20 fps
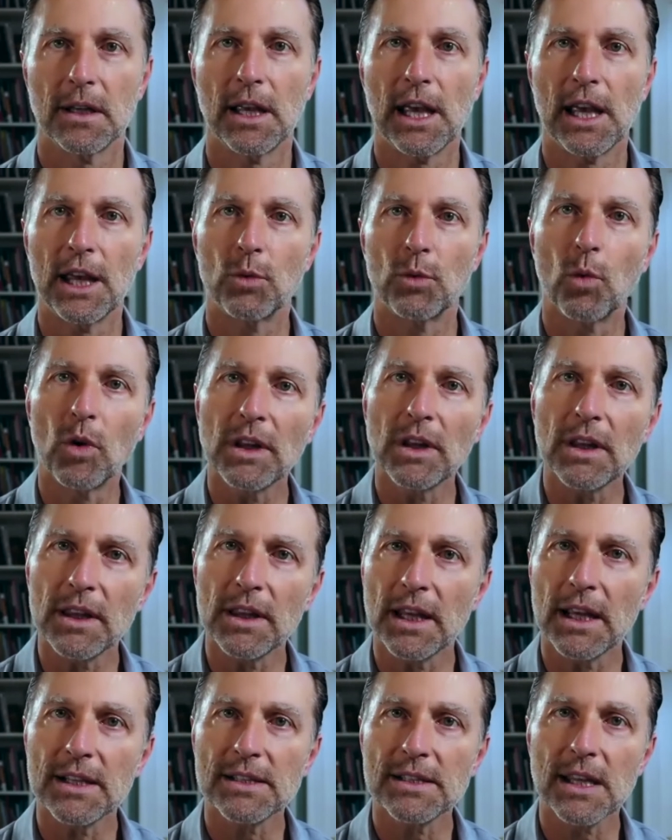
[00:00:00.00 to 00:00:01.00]
And one of the
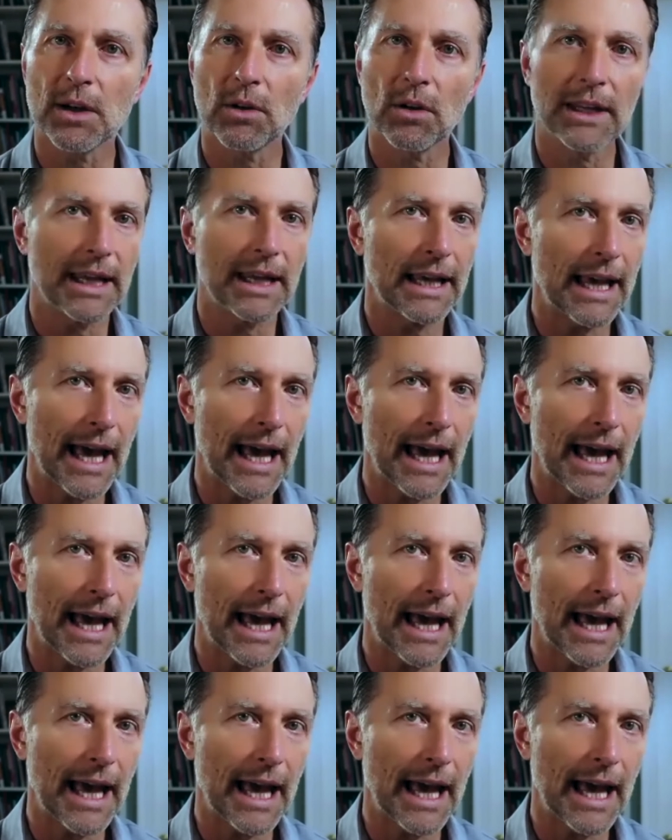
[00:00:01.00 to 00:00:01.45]
things that'll leak